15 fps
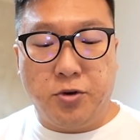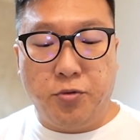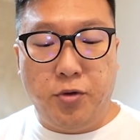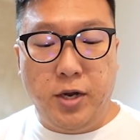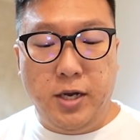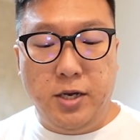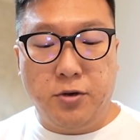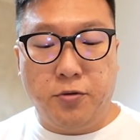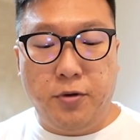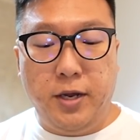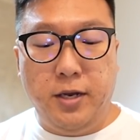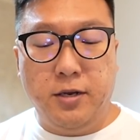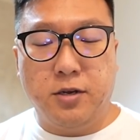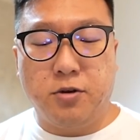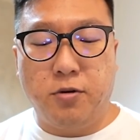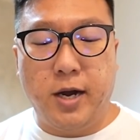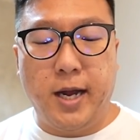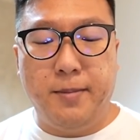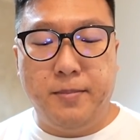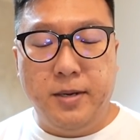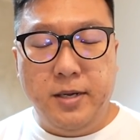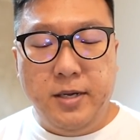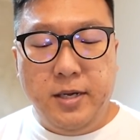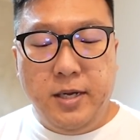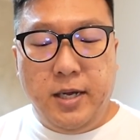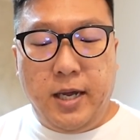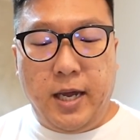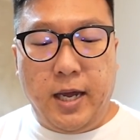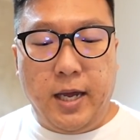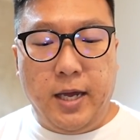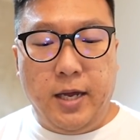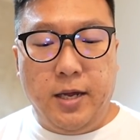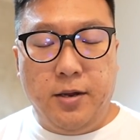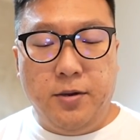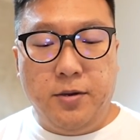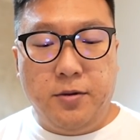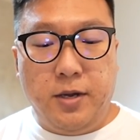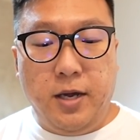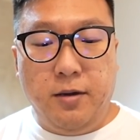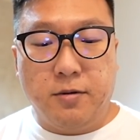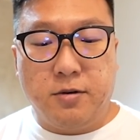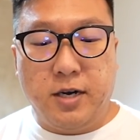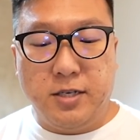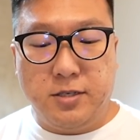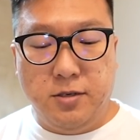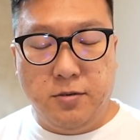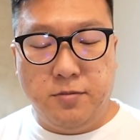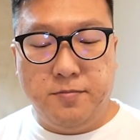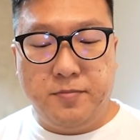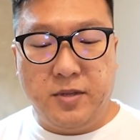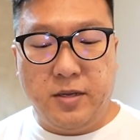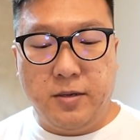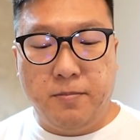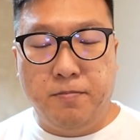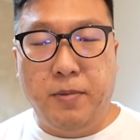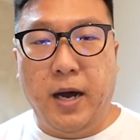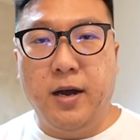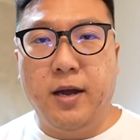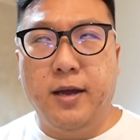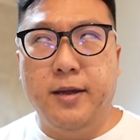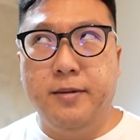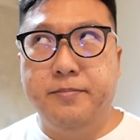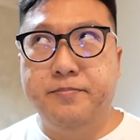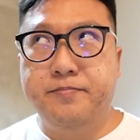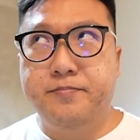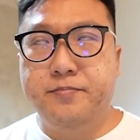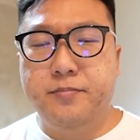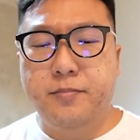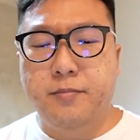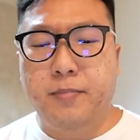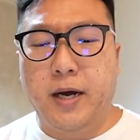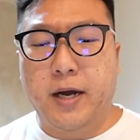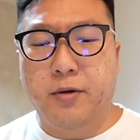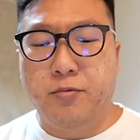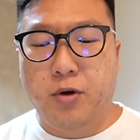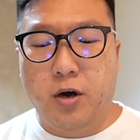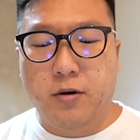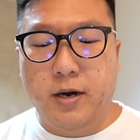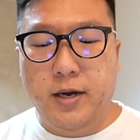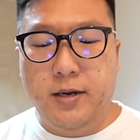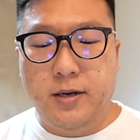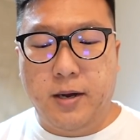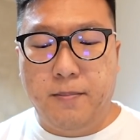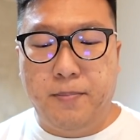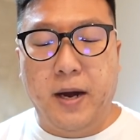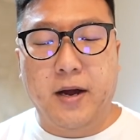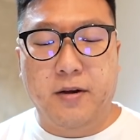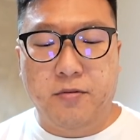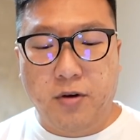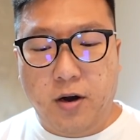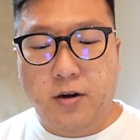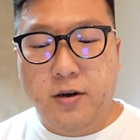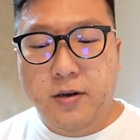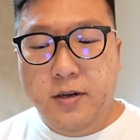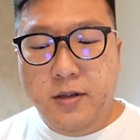Green crab, and yeah, Crustle, Bug and Rock, right? Yeah, Bug and Rock.